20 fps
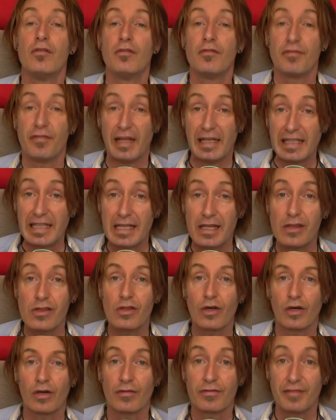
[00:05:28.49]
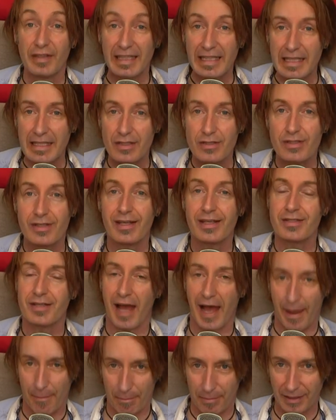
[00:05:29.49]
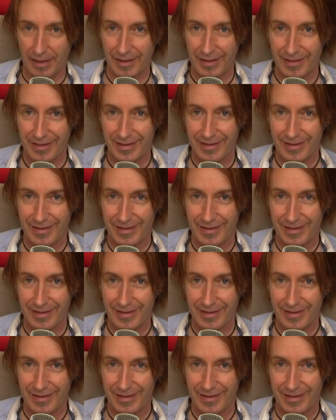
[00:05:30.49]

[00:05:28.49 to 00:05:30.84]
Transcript: Feliz or feliz is happy.